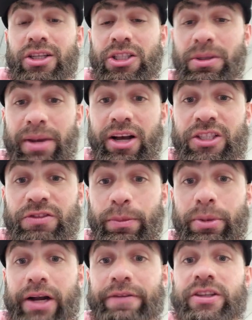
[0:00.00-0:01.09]
some L's for
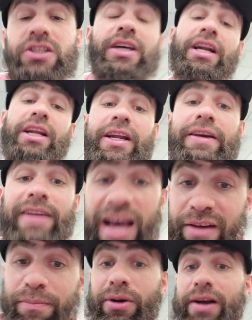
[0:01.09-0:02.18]
breakfast. I didn't even
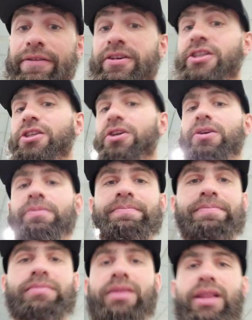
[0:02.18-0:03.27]
have breakfast, so
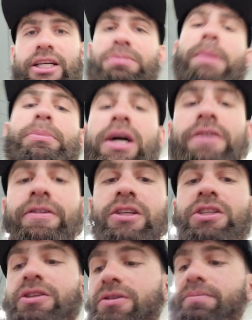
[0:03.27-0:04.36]
that's my breakfast.